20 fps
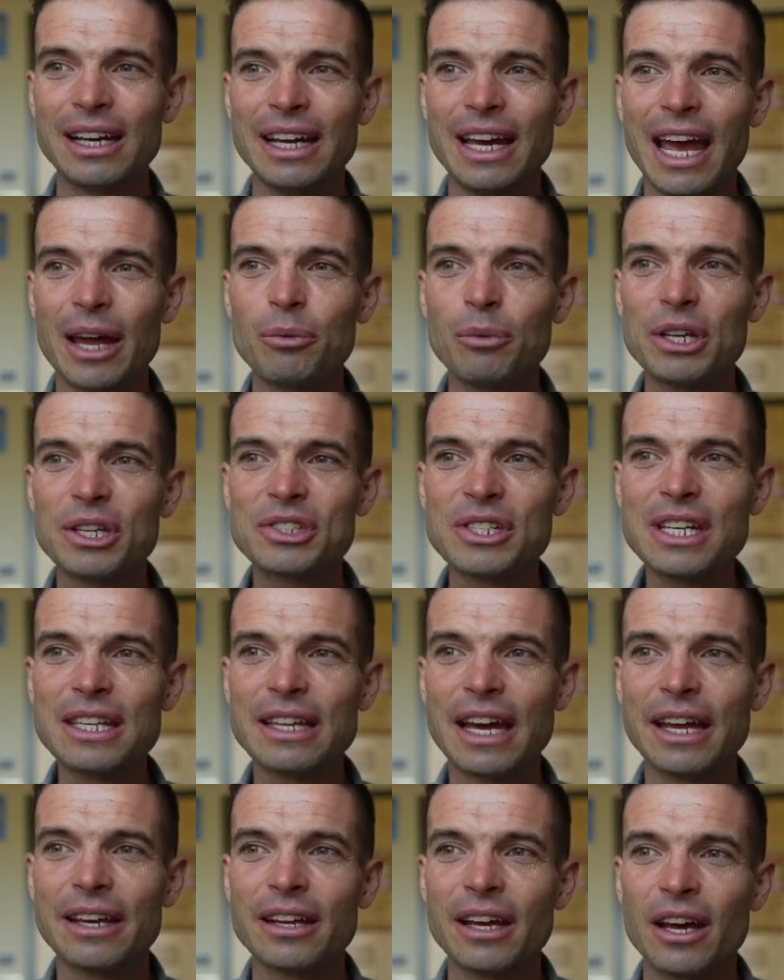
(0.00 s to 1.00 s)
And we see
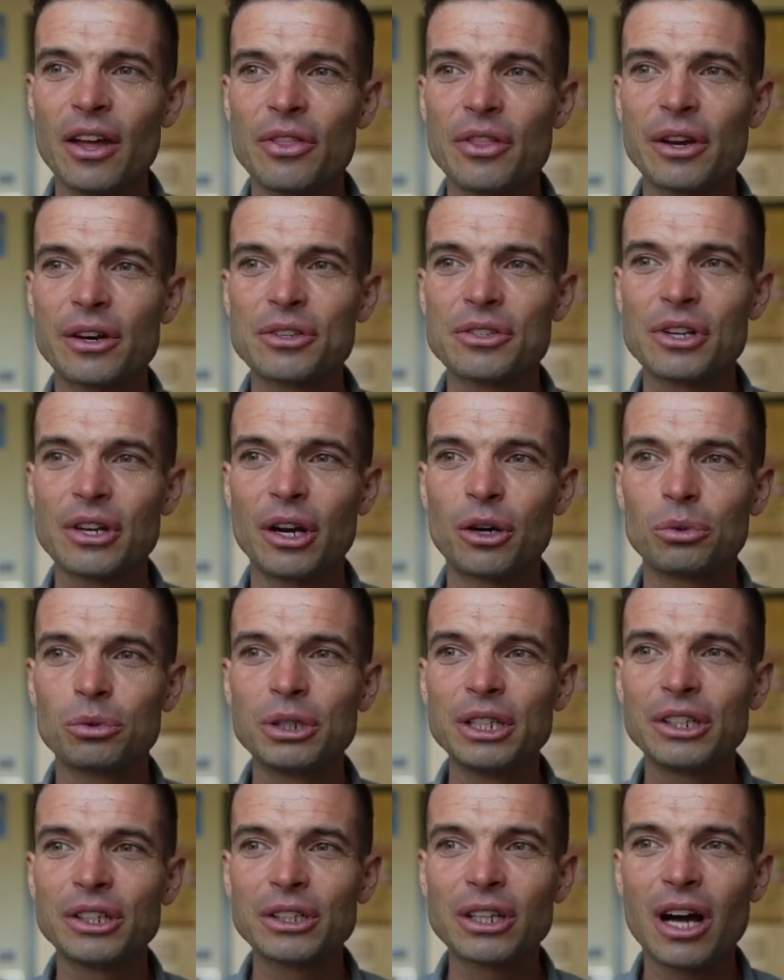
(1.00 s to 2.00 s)
that there's a
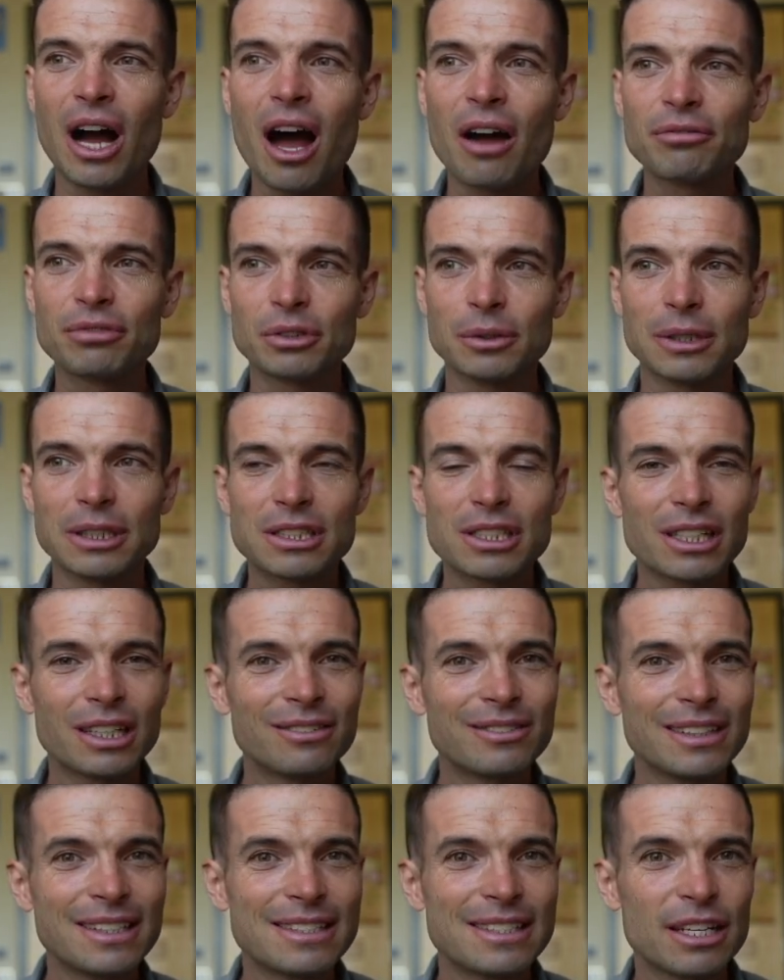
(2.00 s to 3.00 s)
real confluence of
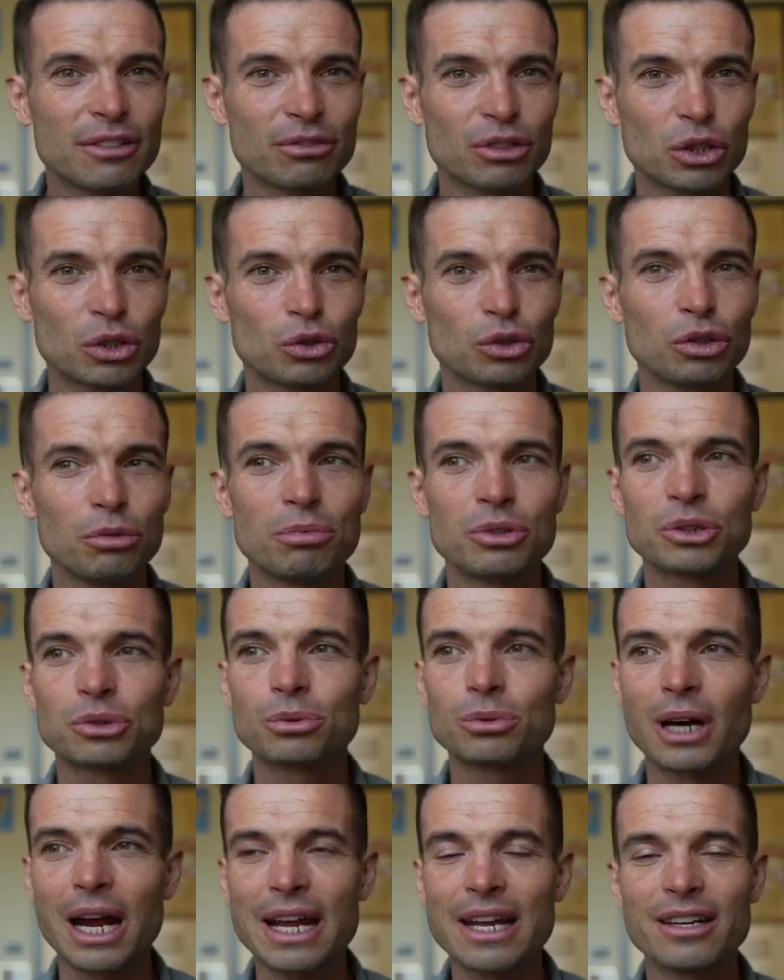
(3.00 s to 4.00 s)
these different groups
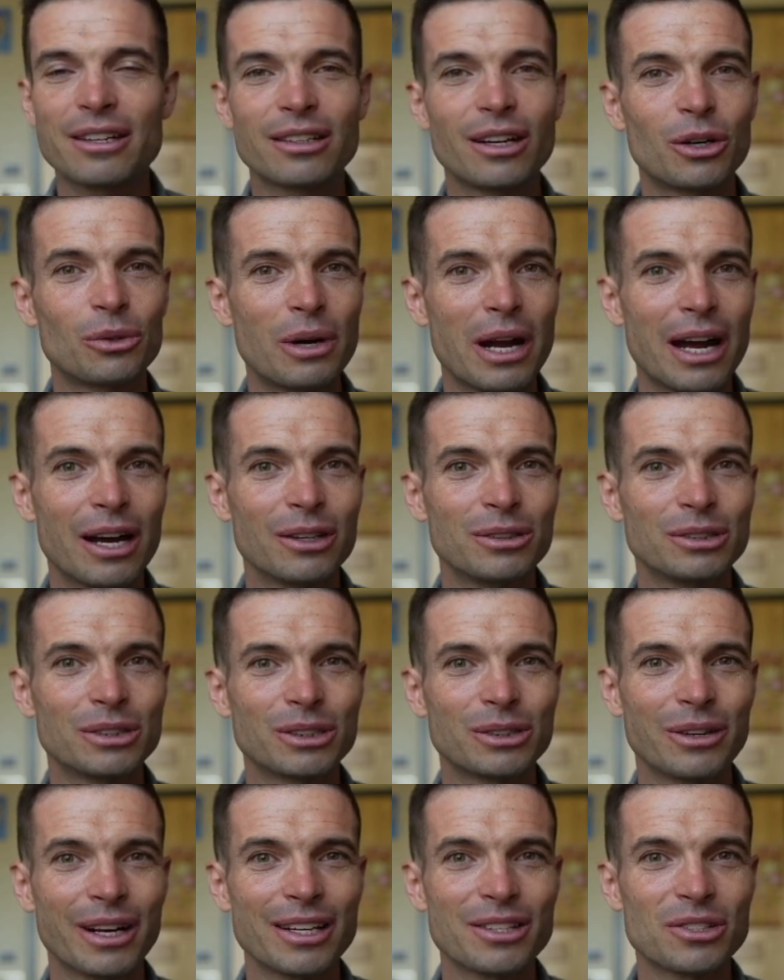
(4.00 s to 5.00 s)
right around
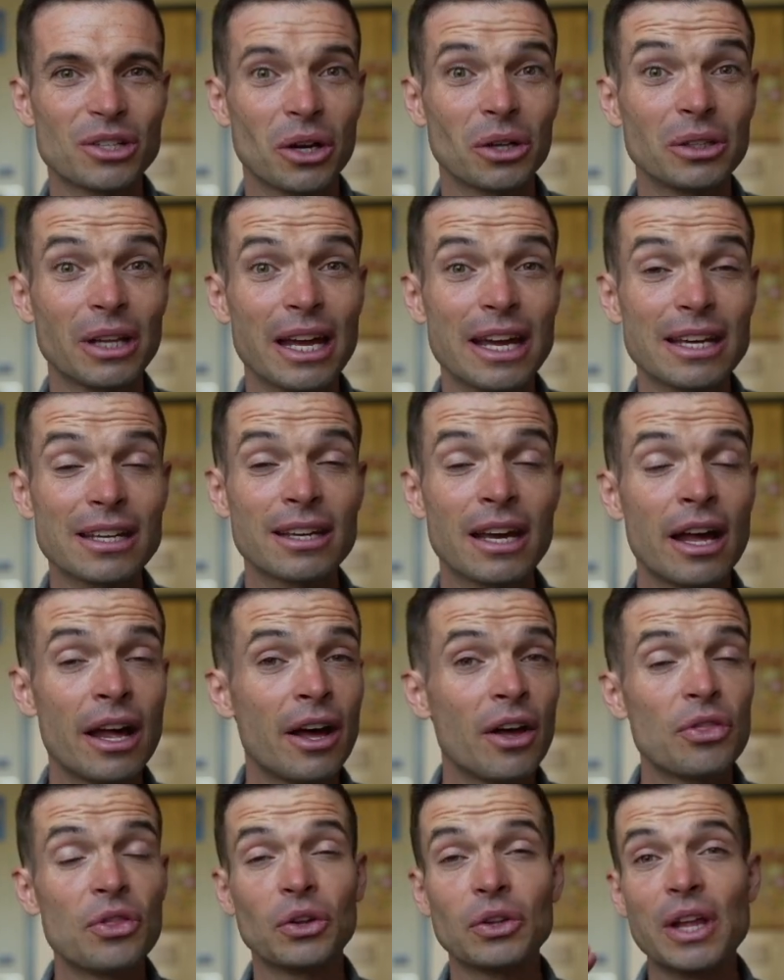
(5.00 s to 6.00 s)
Great Salt Lake.
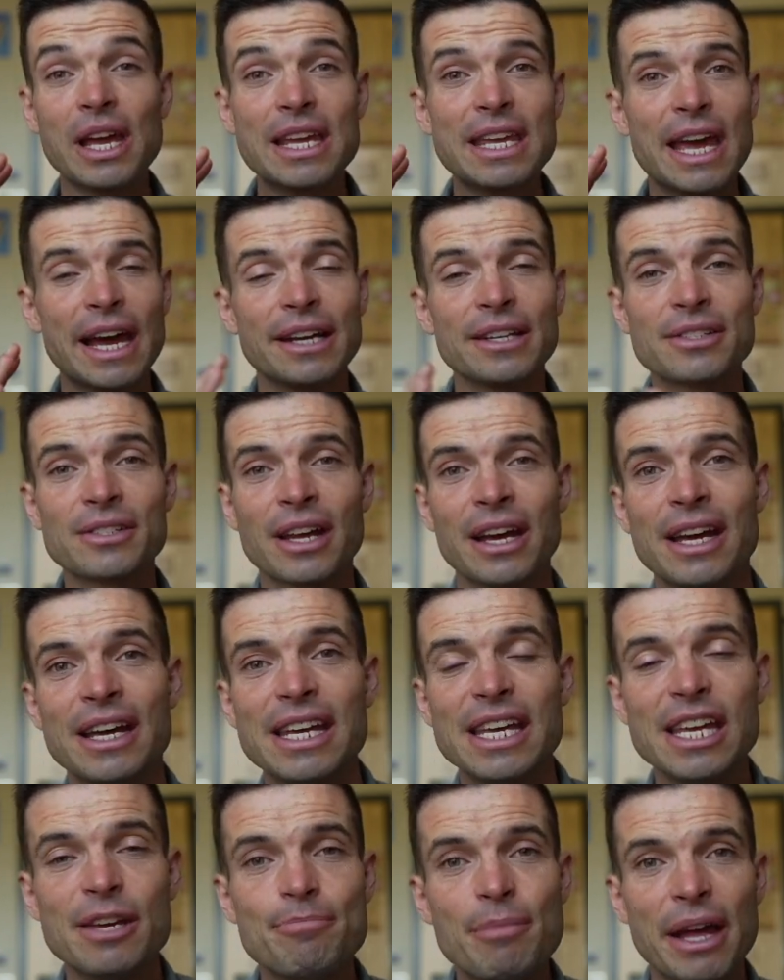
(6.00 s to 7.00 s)
The lake has
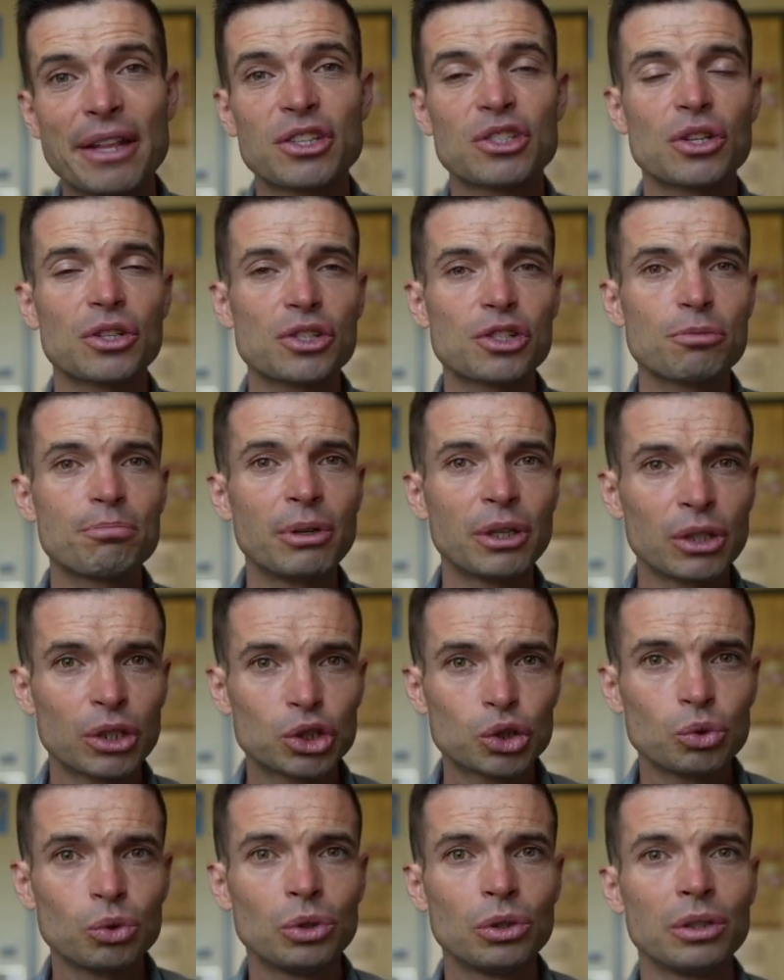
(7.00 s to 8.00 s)
immense
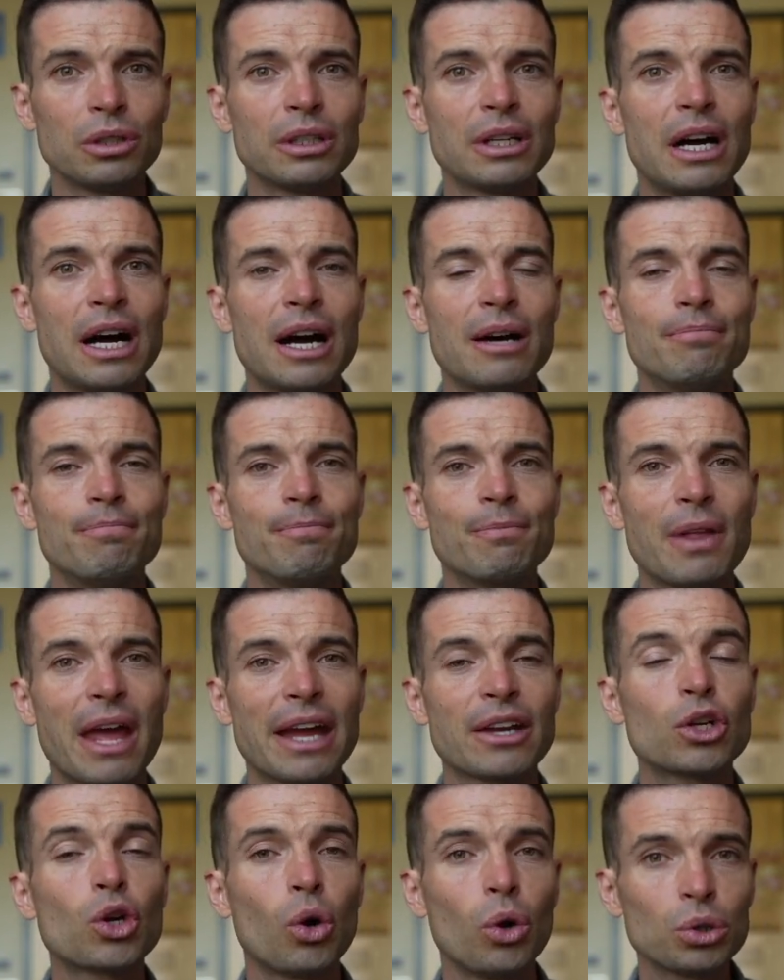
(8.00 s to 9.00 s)
spiritual
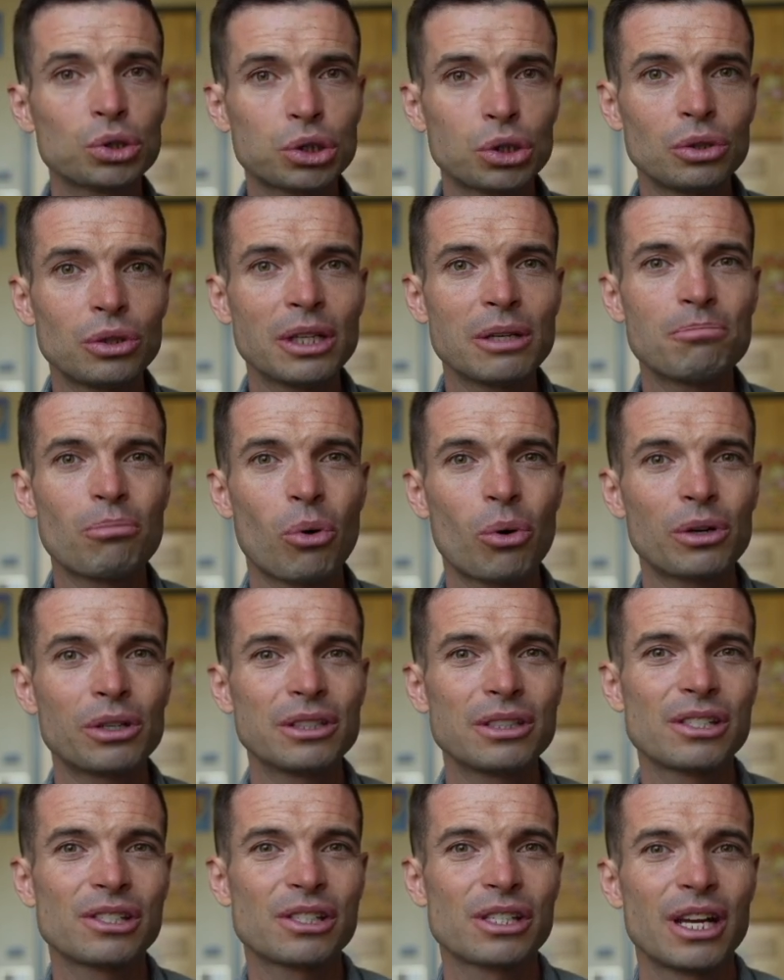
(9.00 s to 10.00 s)
and cultural
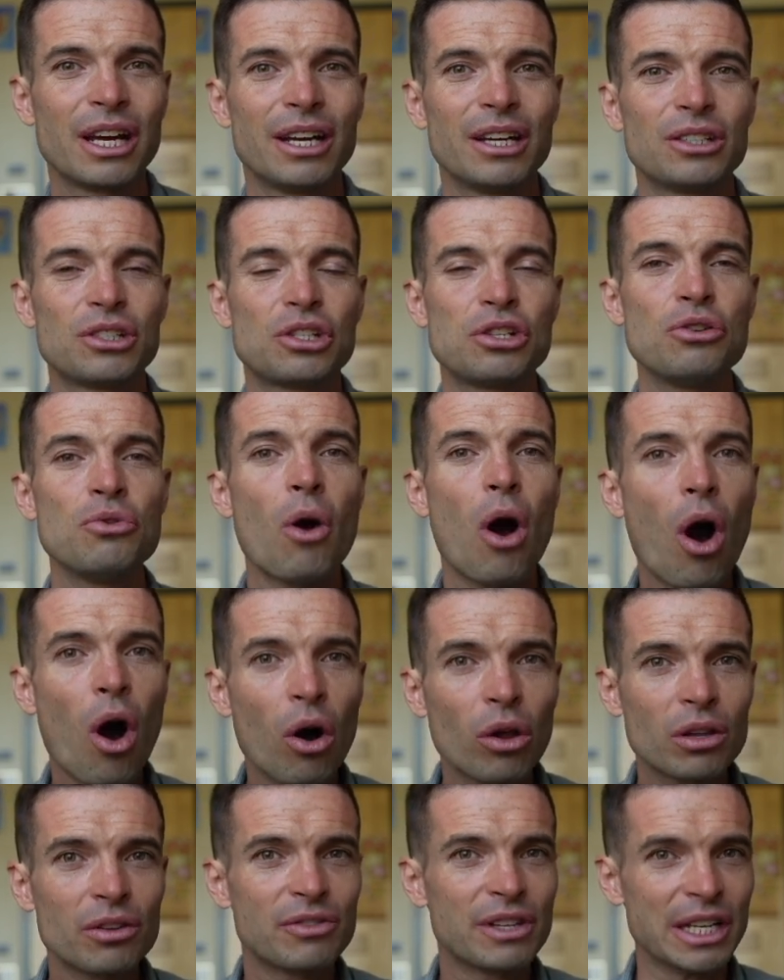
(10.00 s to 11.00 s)
importance to
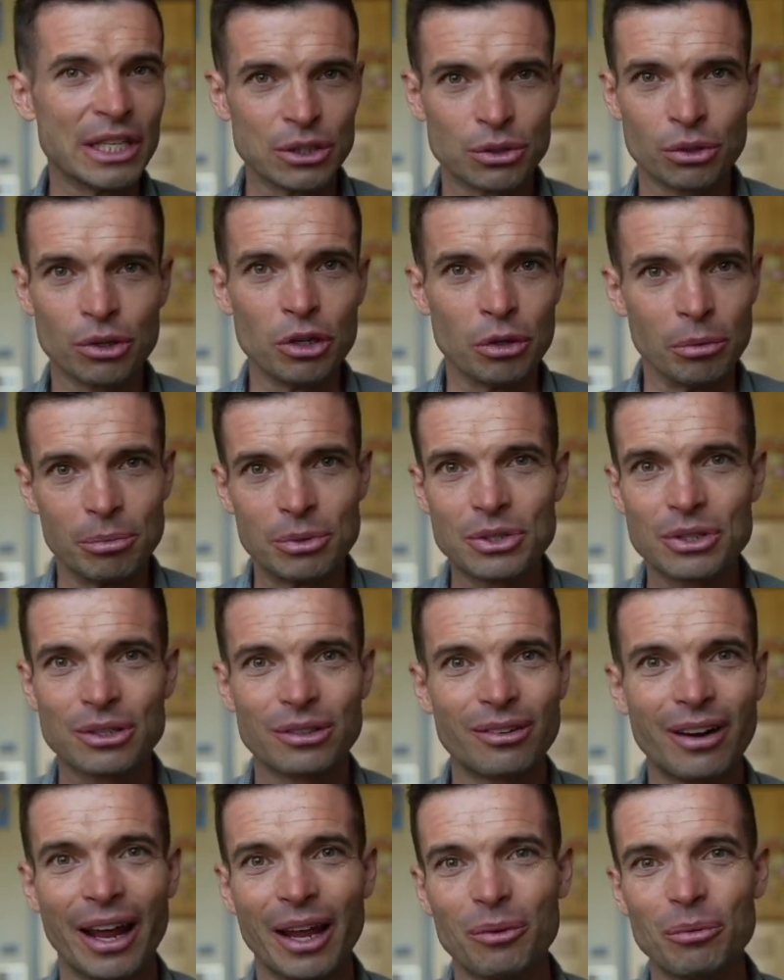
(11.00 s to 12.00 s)
all of these groups, right?